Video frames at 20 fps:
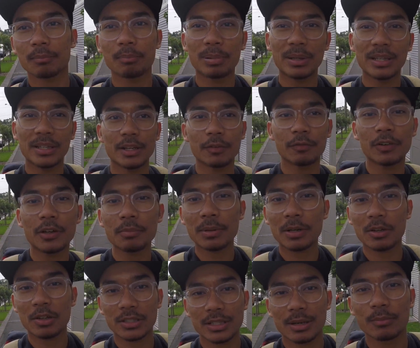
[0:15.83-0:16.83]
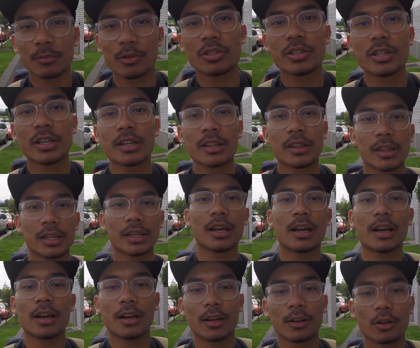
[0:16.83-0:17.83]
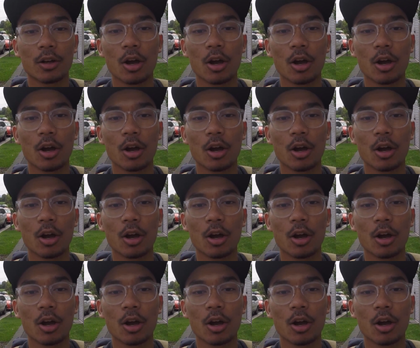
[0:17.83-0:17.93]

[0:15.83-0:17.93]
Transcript: be different because I'm using the uh,